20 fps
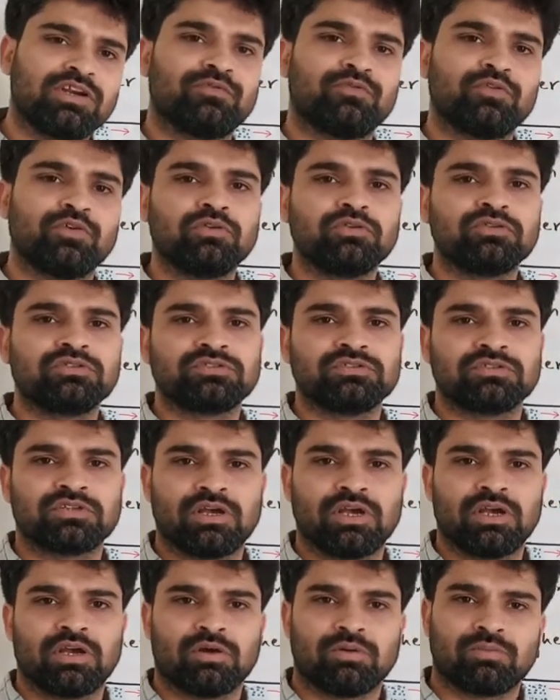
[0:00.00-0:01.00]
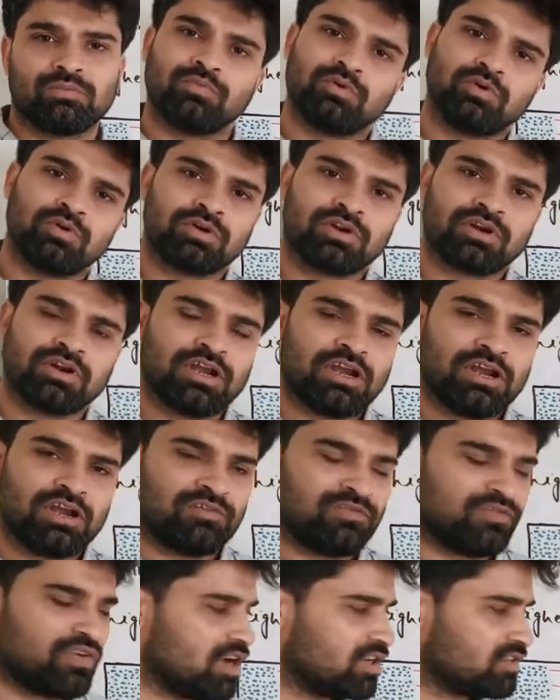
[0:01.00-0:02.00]
diffuse more
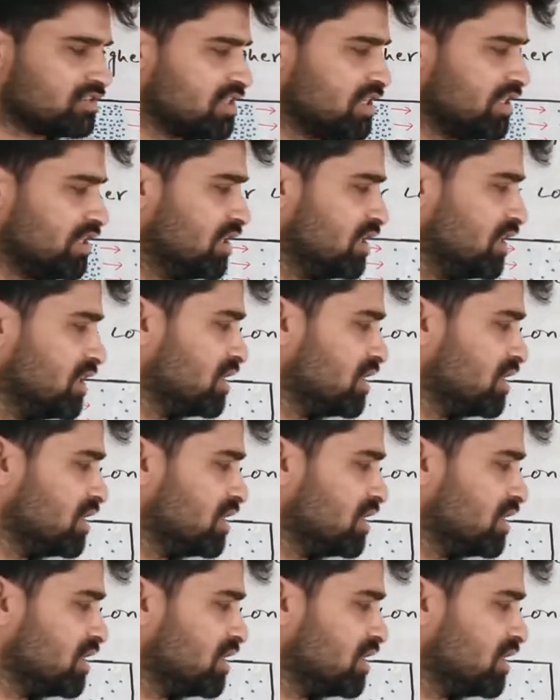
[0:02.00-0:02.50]
fastly.